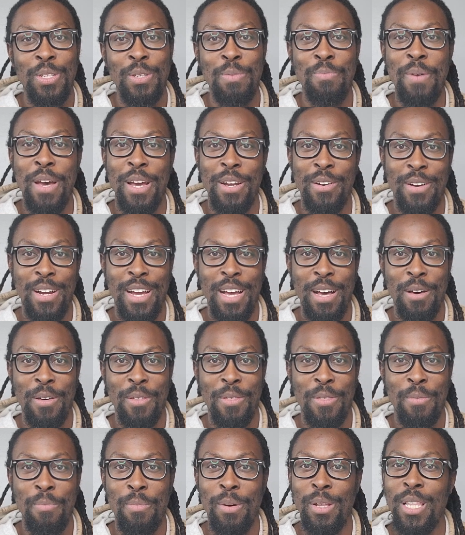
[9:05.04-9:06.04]
better health.
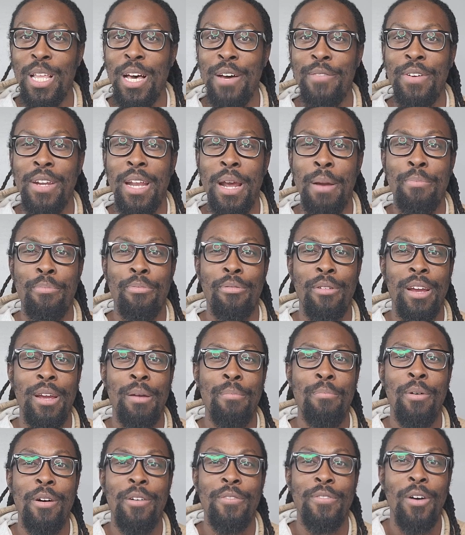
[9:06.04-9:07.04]
Beloved, I pray
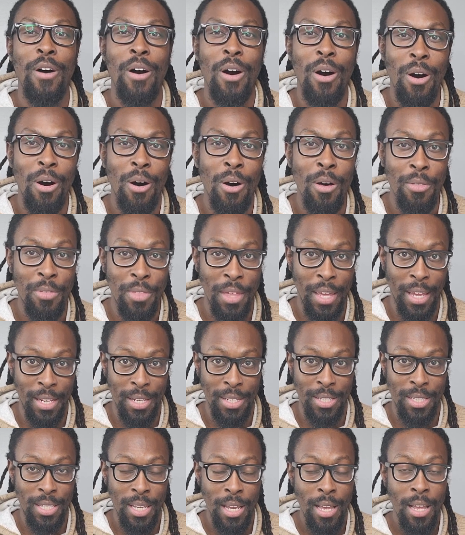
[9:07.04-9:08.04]
above all
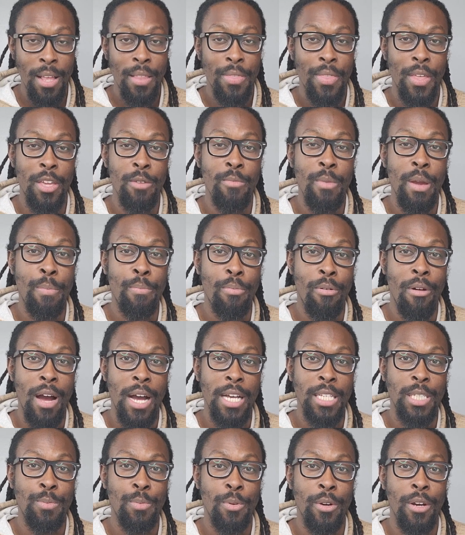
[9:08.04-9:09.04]
things that you may
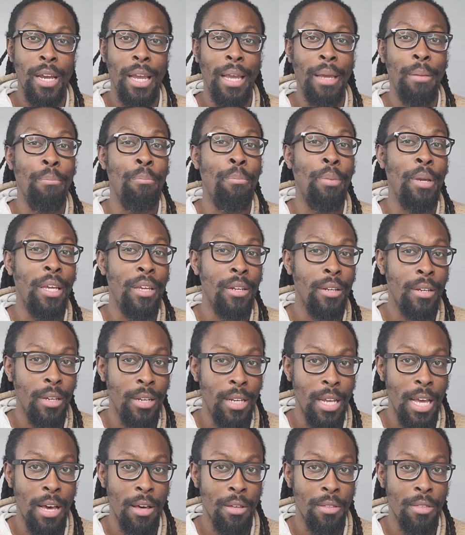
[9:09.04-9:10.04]
prosper and be in good
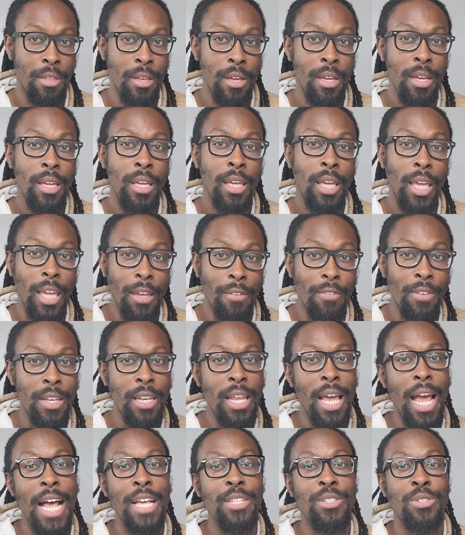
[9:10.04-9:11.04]
health,
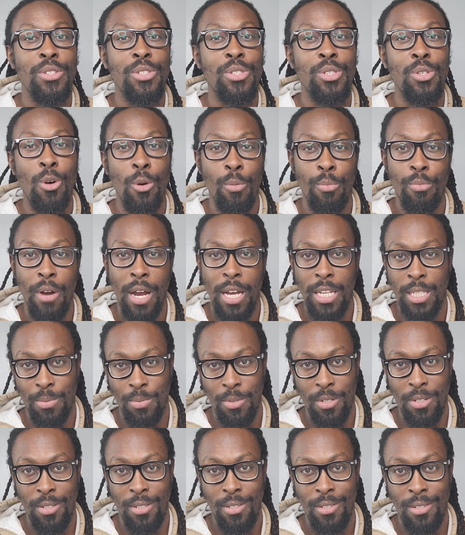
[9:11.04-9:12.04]
even as your soul
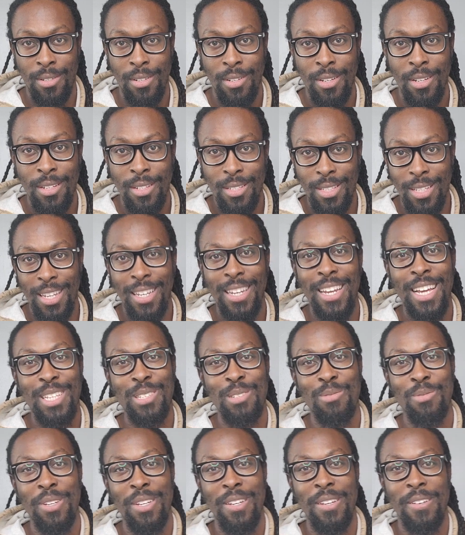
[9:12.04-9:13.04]
prospers. See you
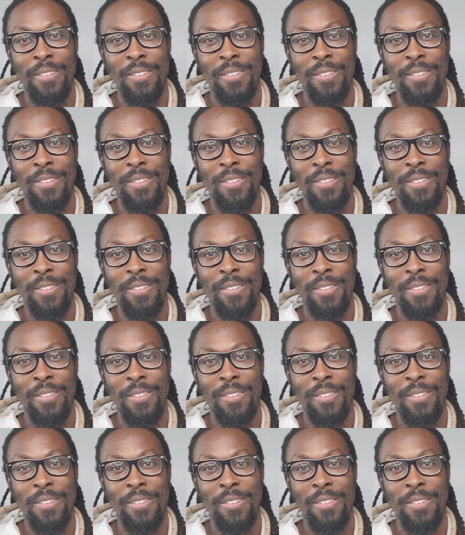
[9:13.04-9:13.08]
next week.